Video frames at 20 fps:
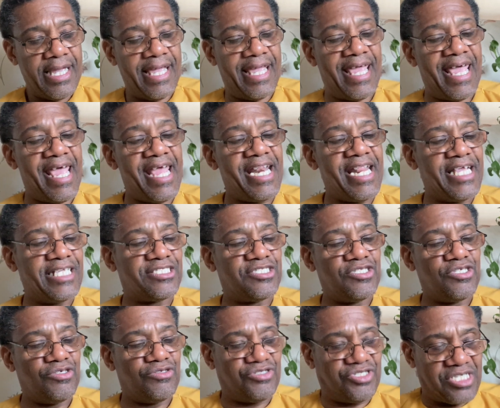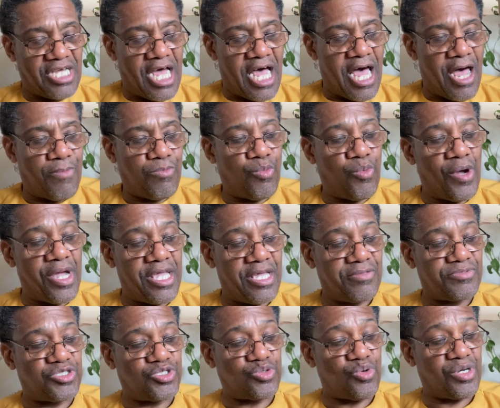In his new job,
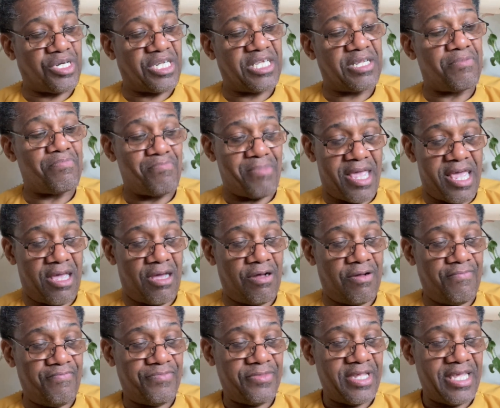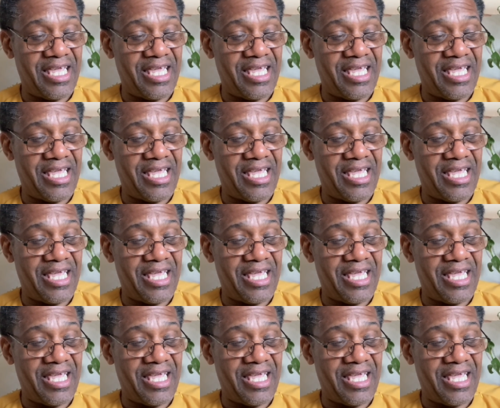William sorted mail,